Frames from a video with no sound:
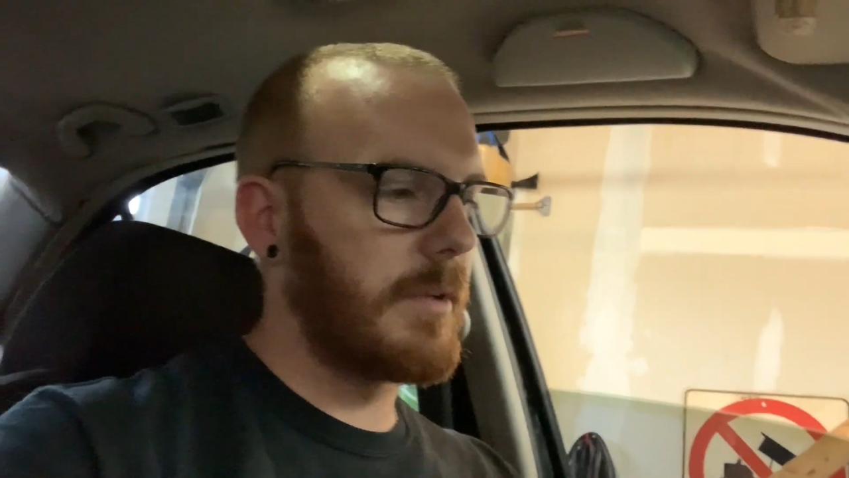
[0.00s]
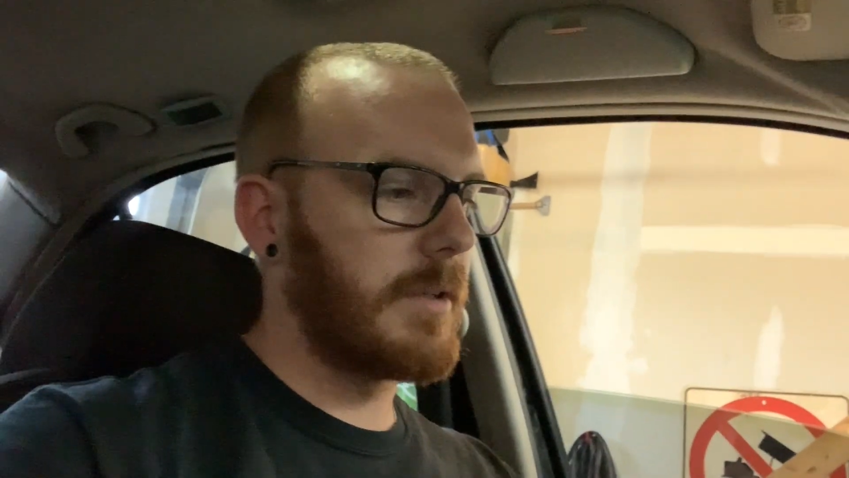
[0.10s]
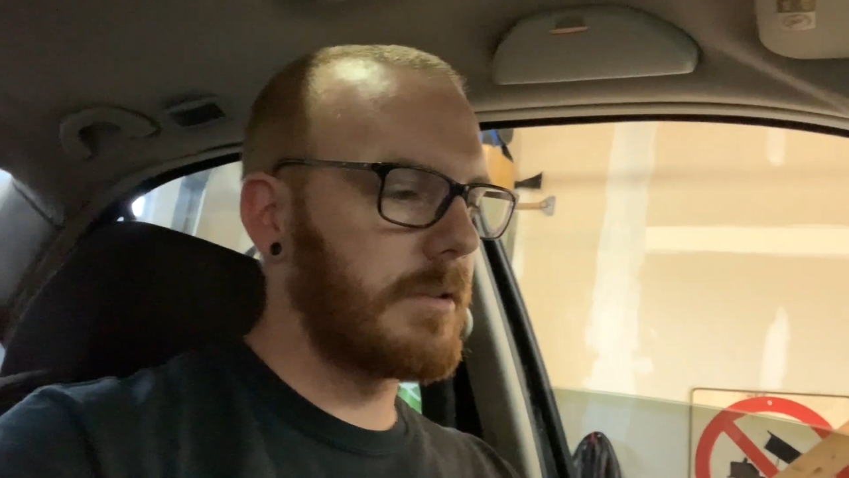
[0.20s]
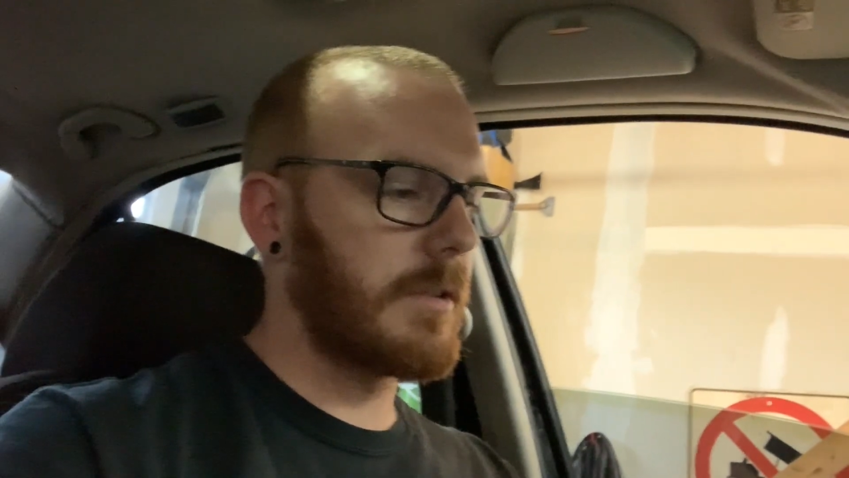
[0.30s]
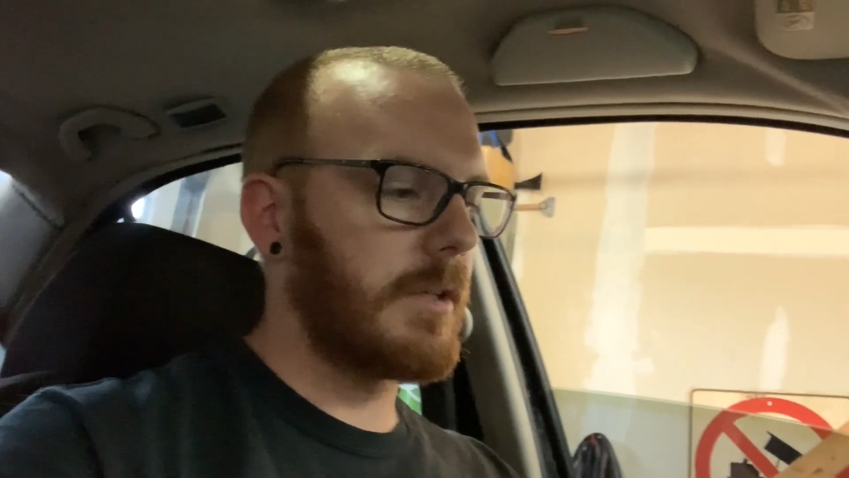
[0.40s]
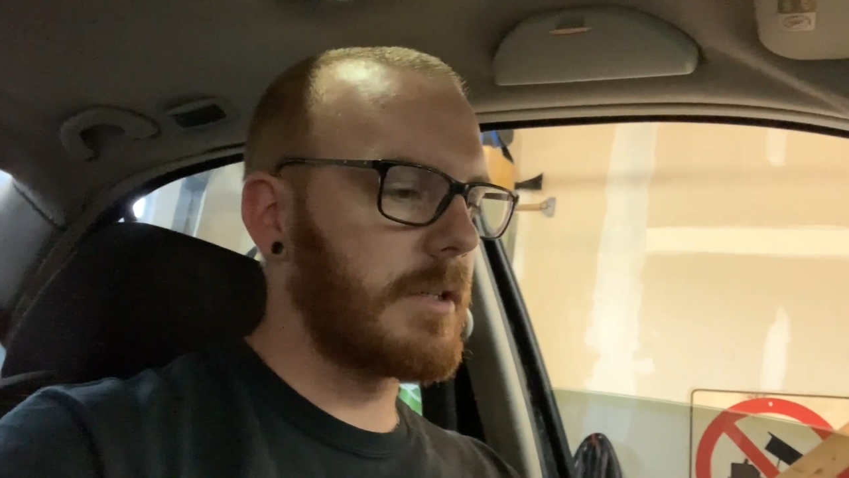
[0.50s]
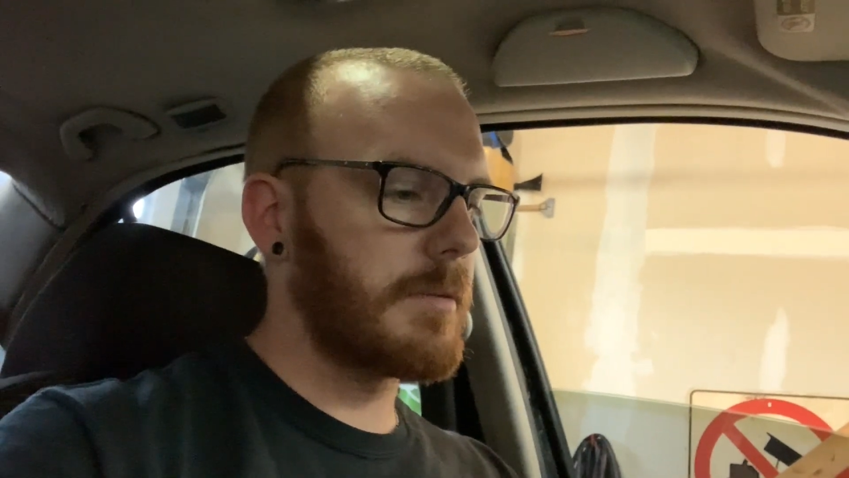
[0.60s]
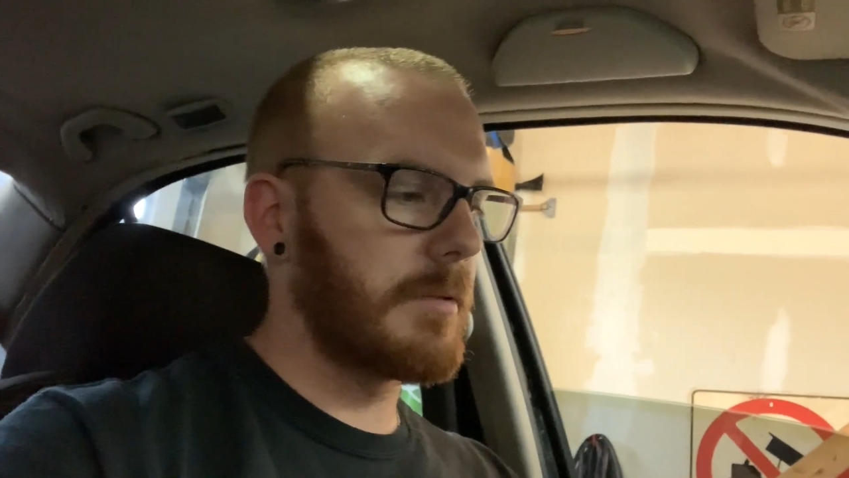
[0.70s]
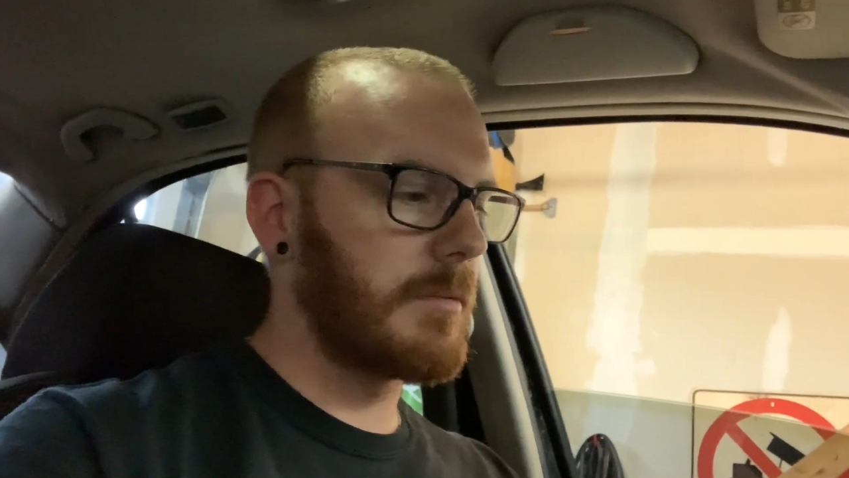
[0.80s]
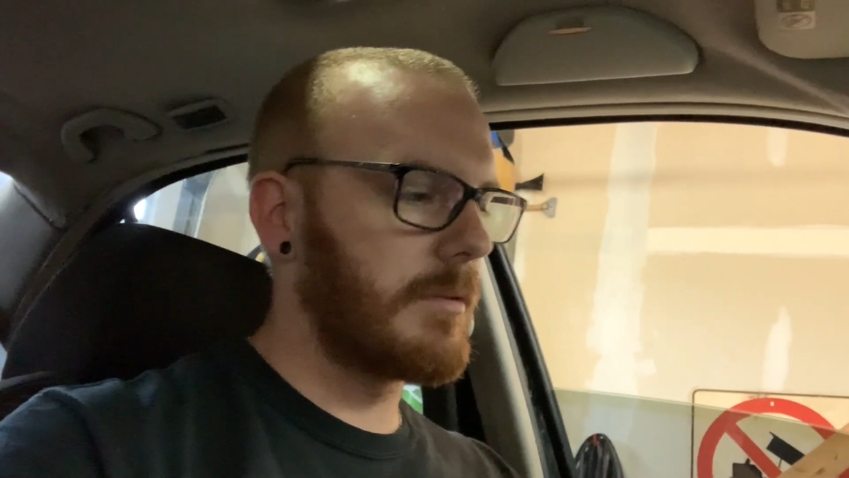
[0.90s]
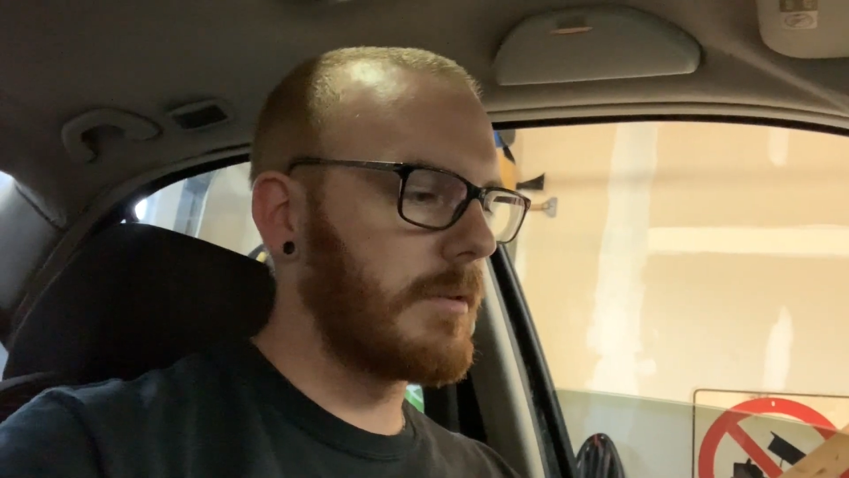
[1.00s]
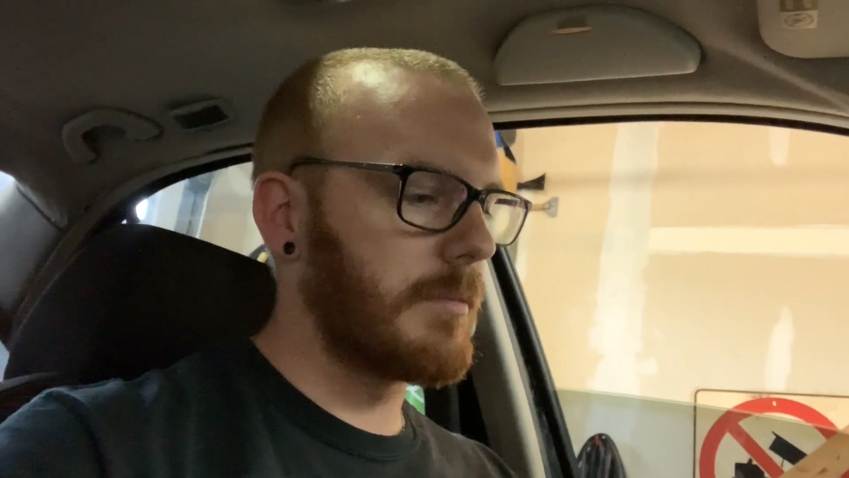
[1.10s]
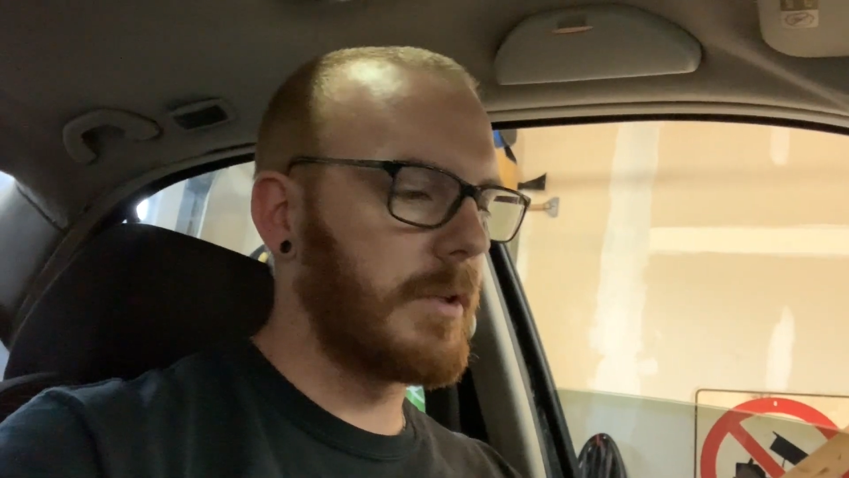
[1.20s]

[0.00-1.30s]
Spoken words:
on the clock spring between the